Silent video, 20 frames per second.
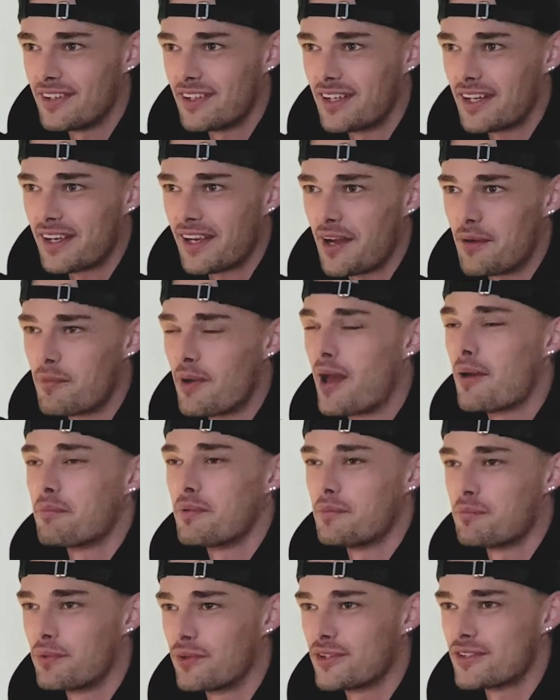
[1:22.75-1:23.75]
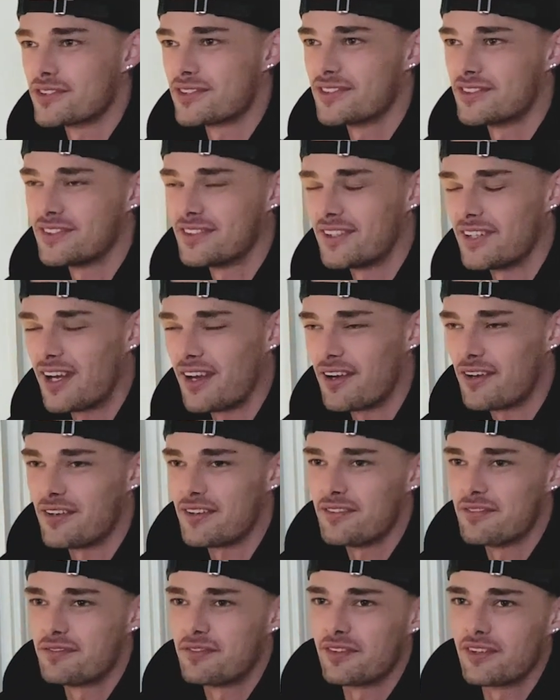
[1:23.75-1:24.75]
Like I'm a happy person.
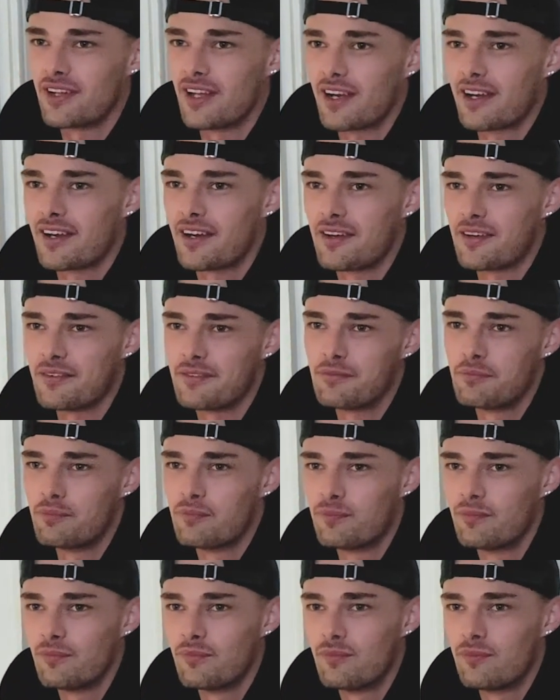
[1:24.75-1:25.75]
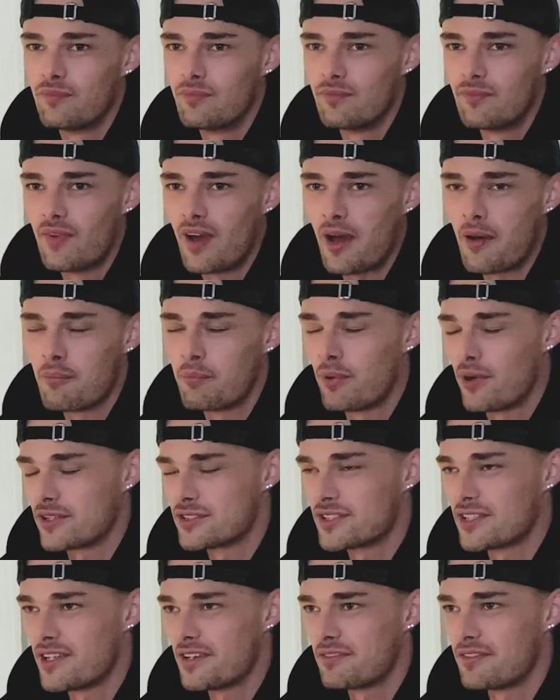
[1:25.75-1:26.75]
I feel like I'm
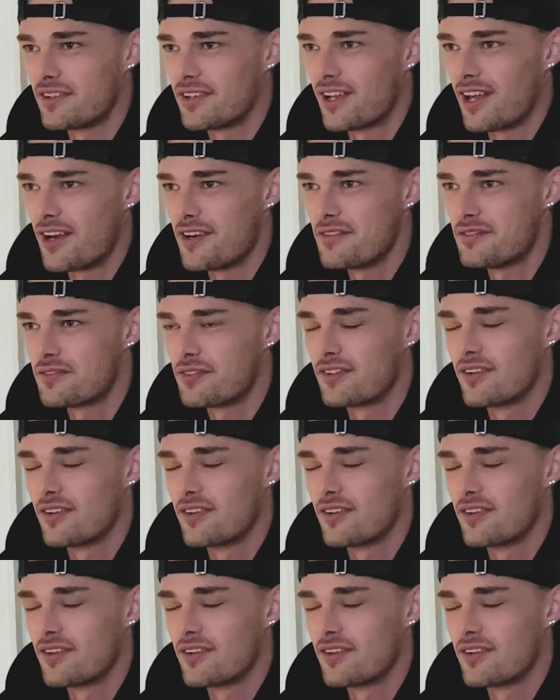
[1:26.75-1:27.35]
positive in life.